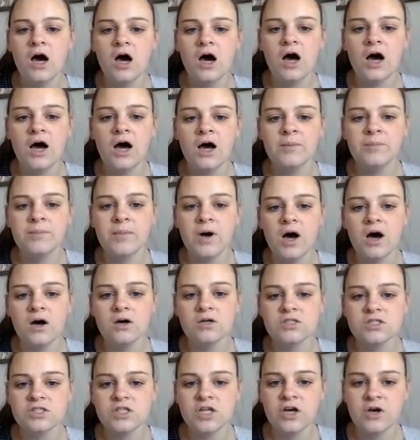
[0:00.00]

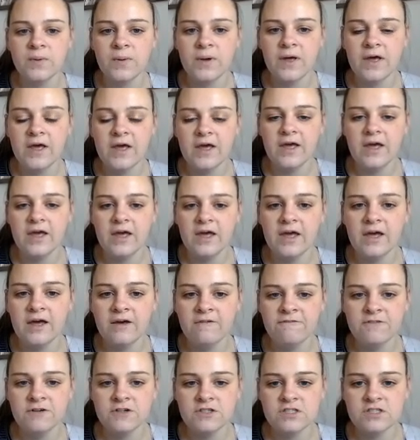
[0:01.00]
Also,
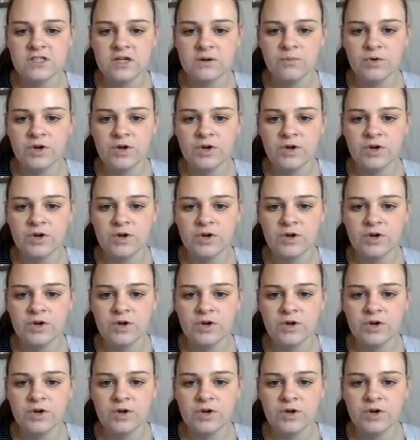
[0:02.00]
if for some